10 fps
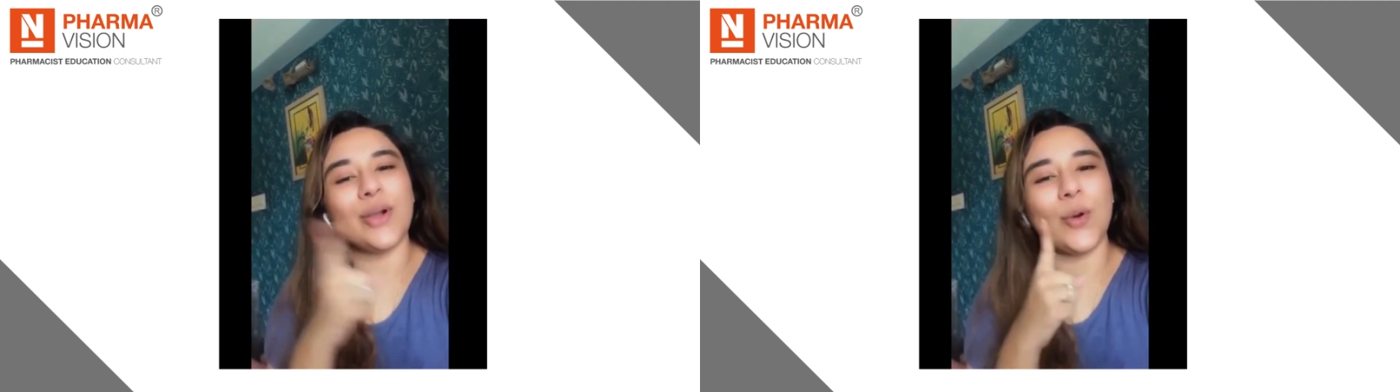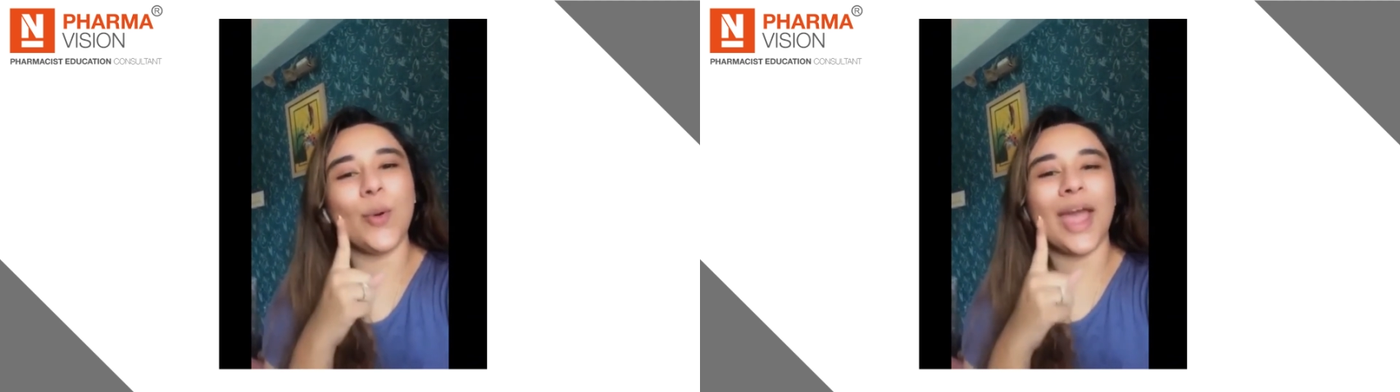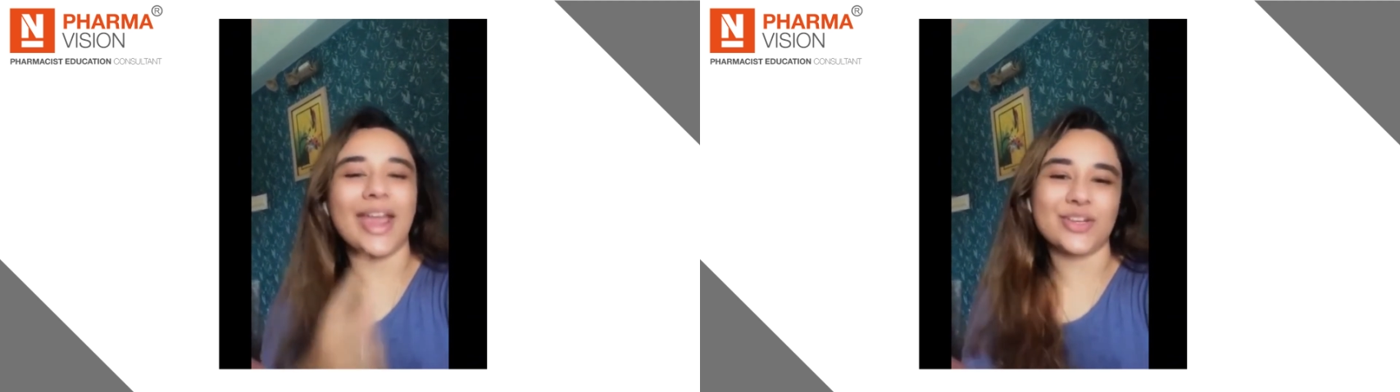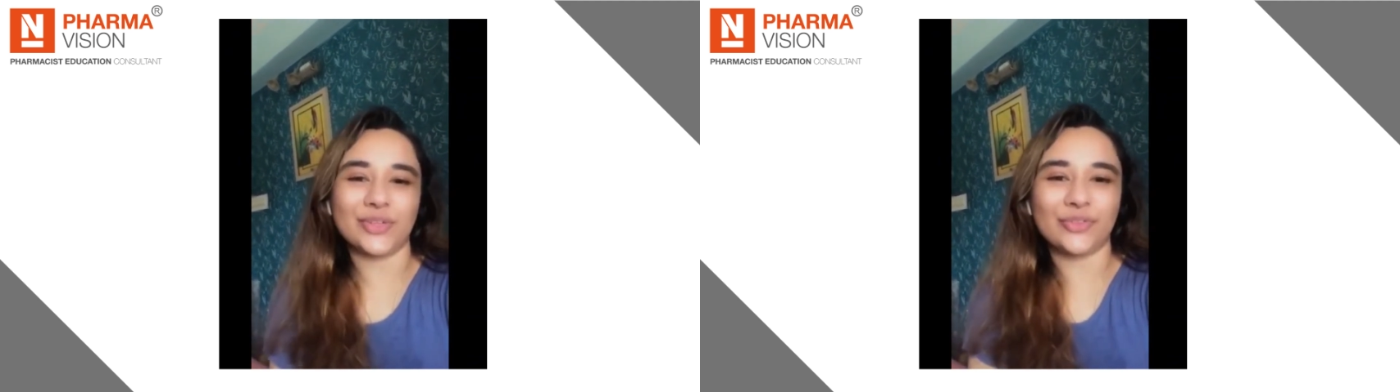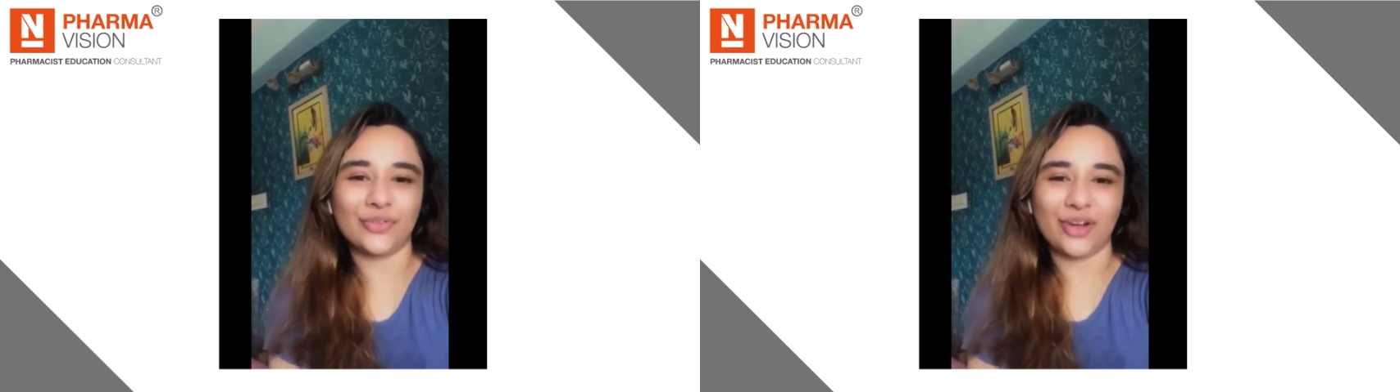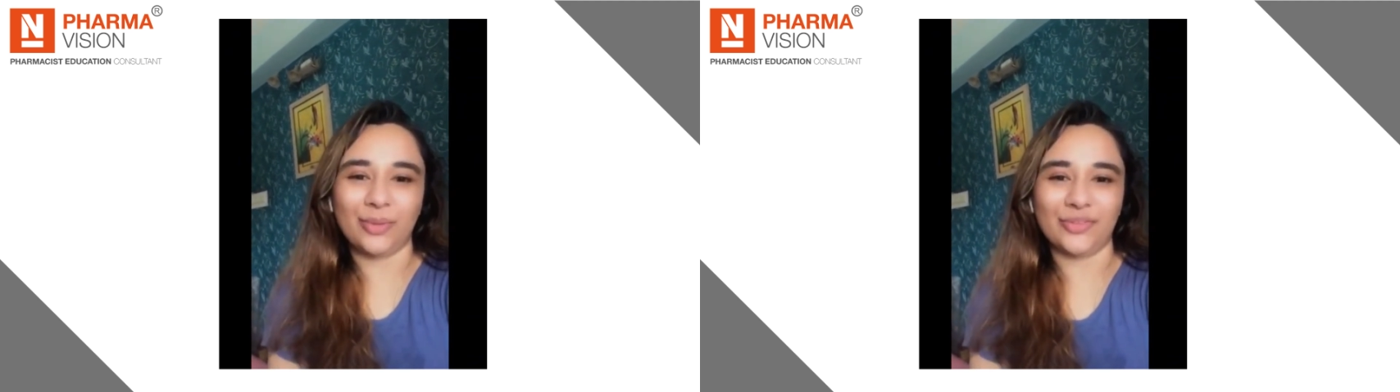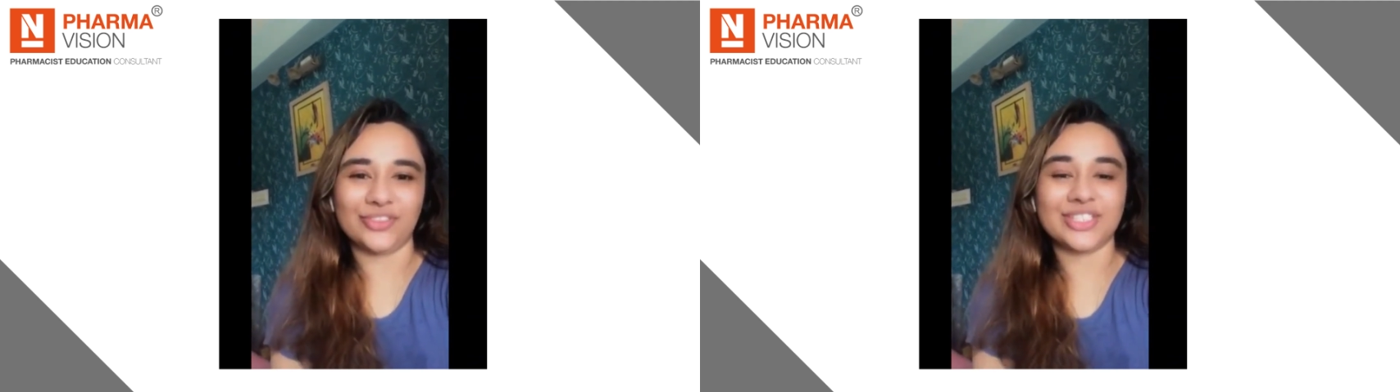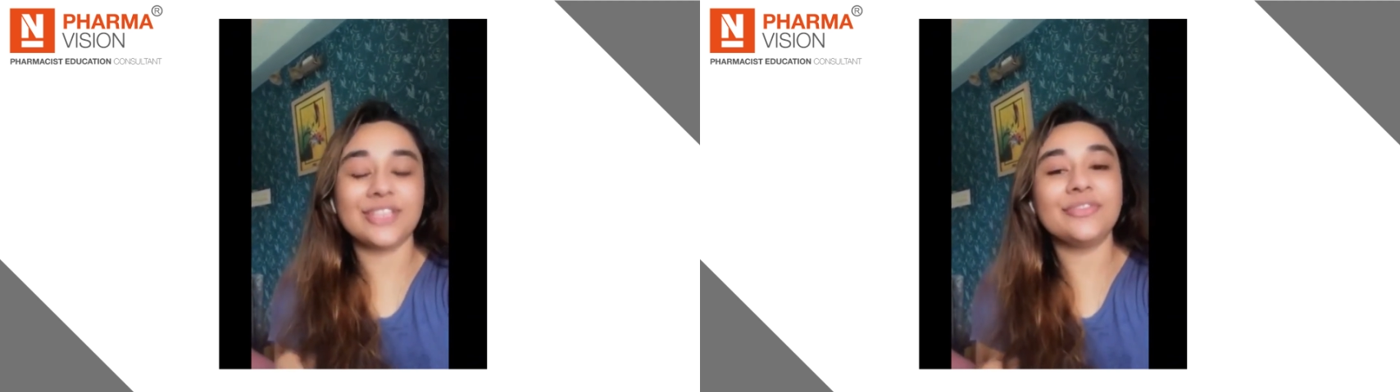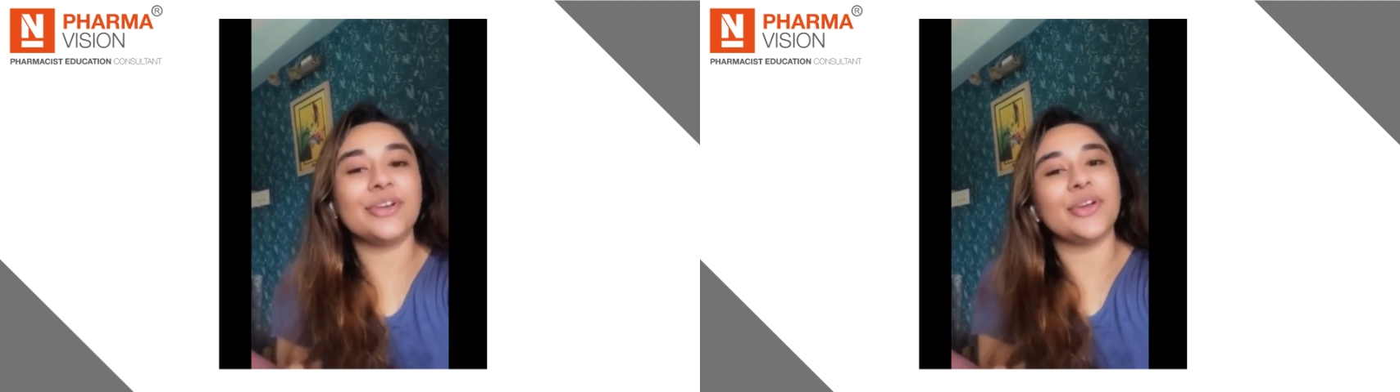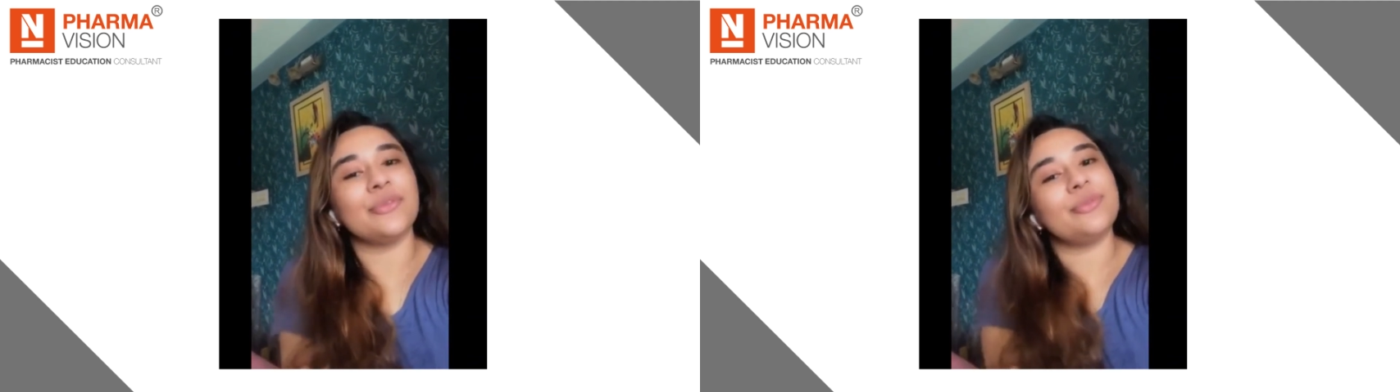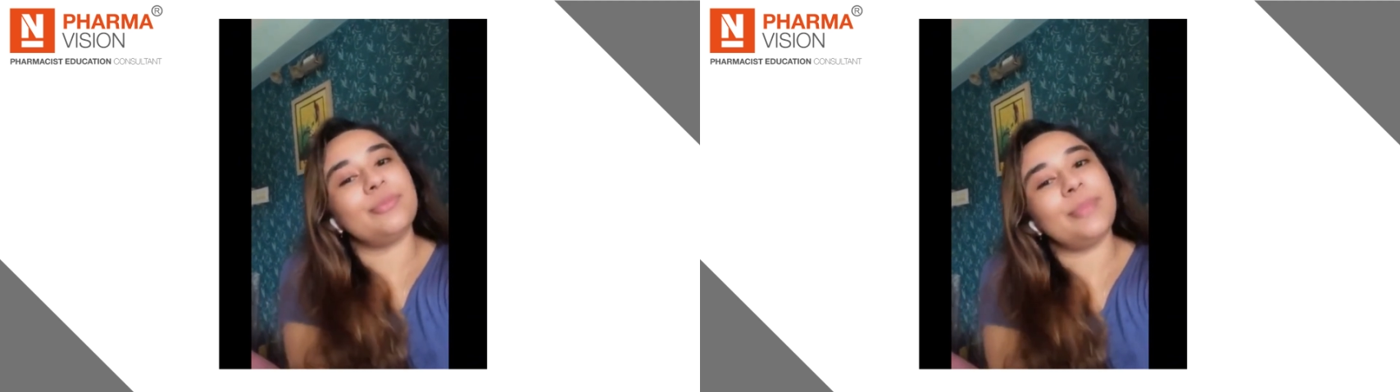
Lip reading: Go and apply for Pharmavision for your